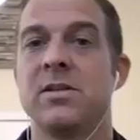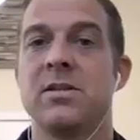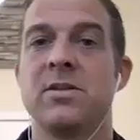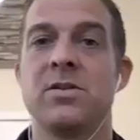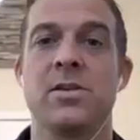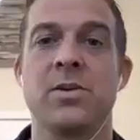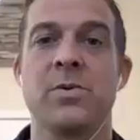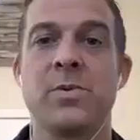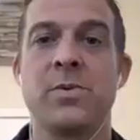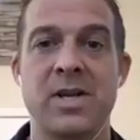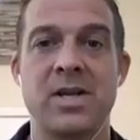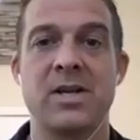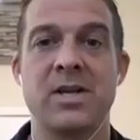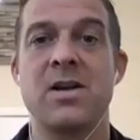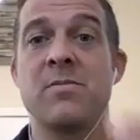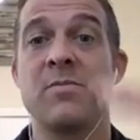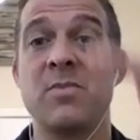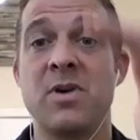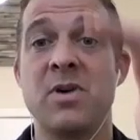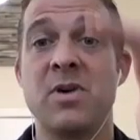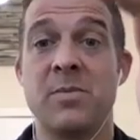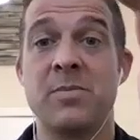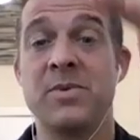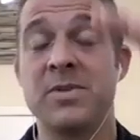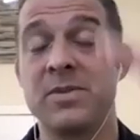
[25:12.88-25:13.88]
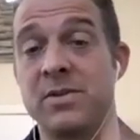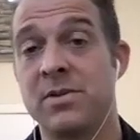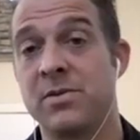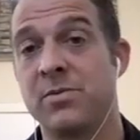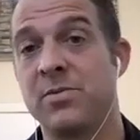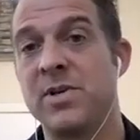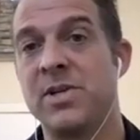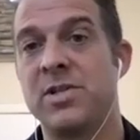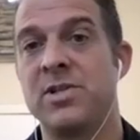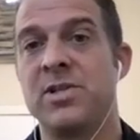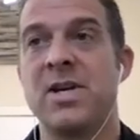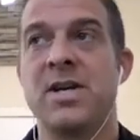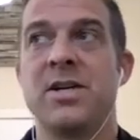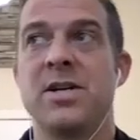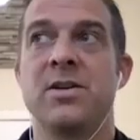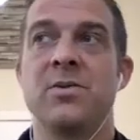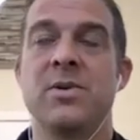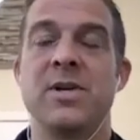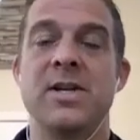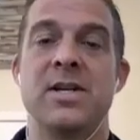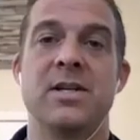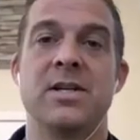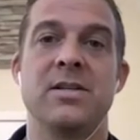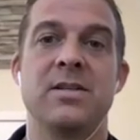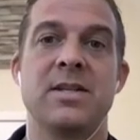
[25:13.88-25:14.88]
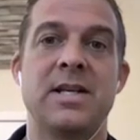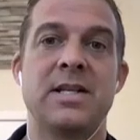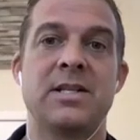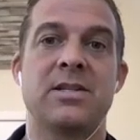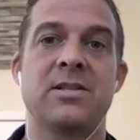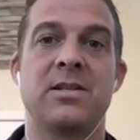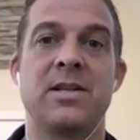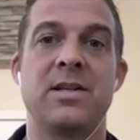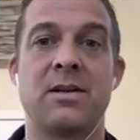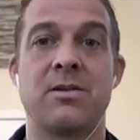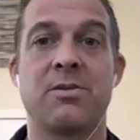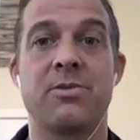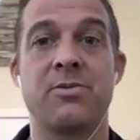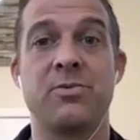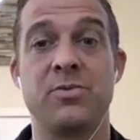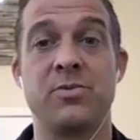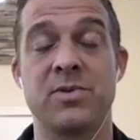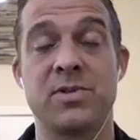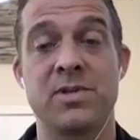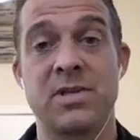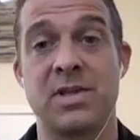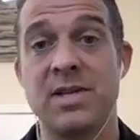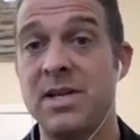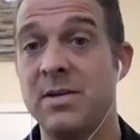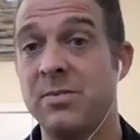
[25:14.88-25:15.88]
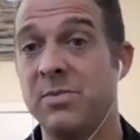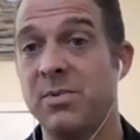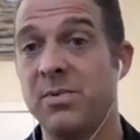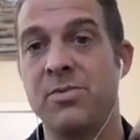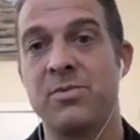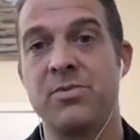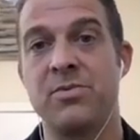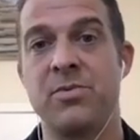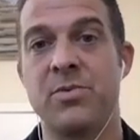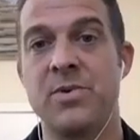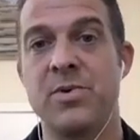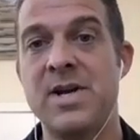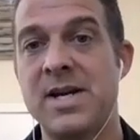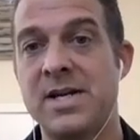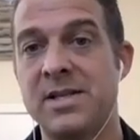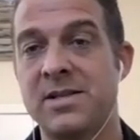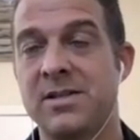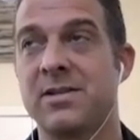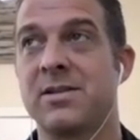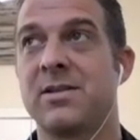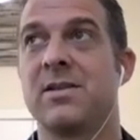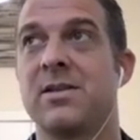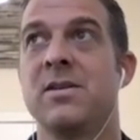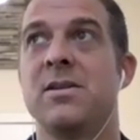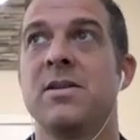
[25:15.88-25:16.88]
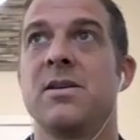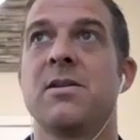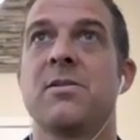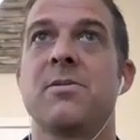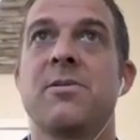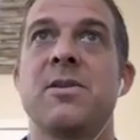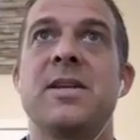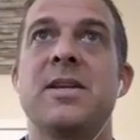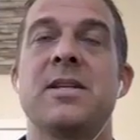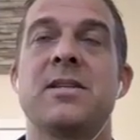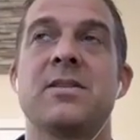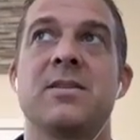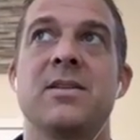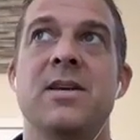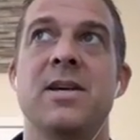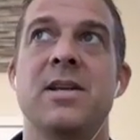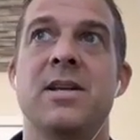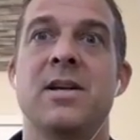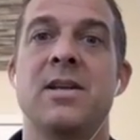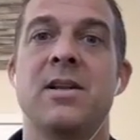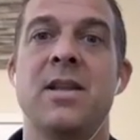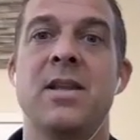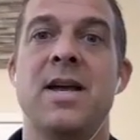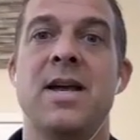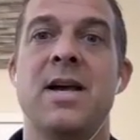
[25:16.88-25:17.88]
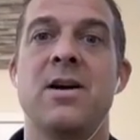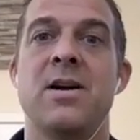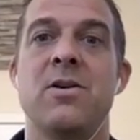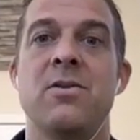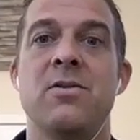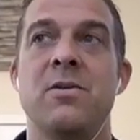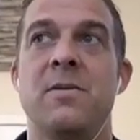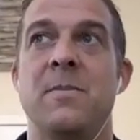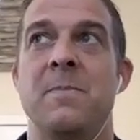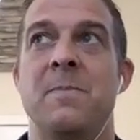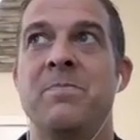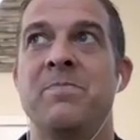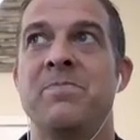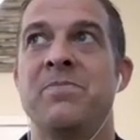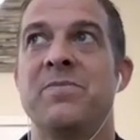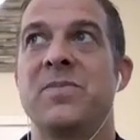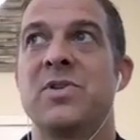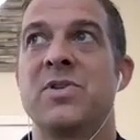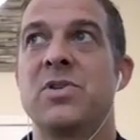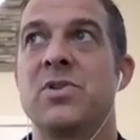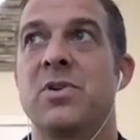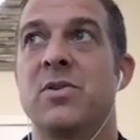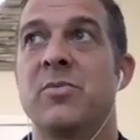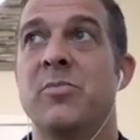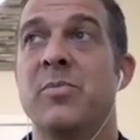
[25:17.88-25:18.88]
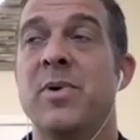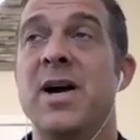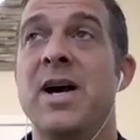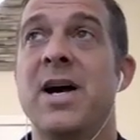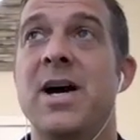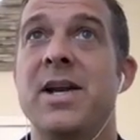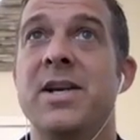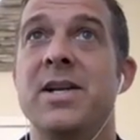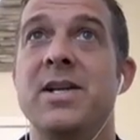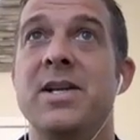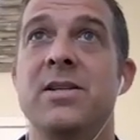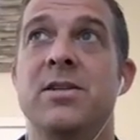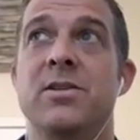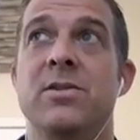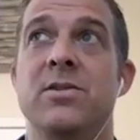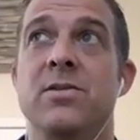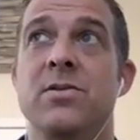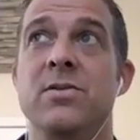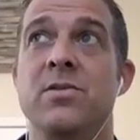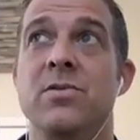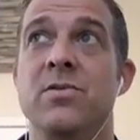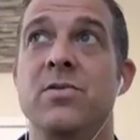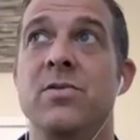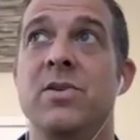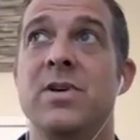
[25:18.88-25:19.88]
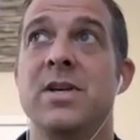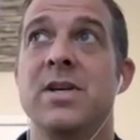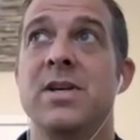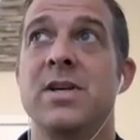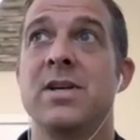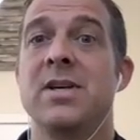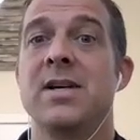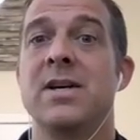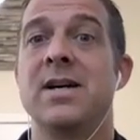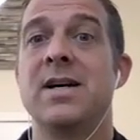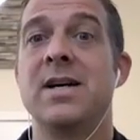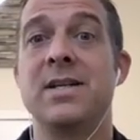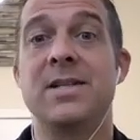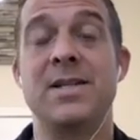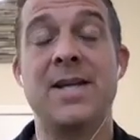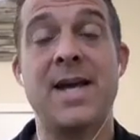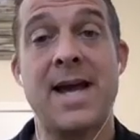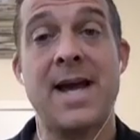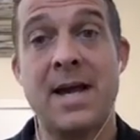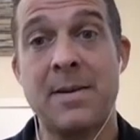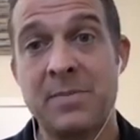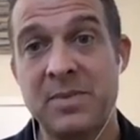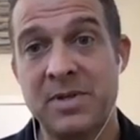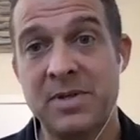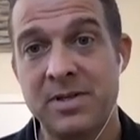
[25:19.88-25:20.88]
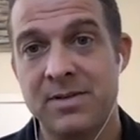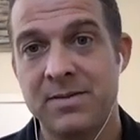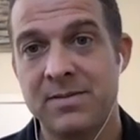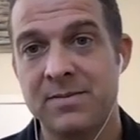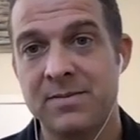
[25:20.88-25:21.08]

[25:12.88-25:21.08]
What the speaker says: The only way to come up is to regenerate, and that's like through sleep, through rest, things that allow your body to adapt.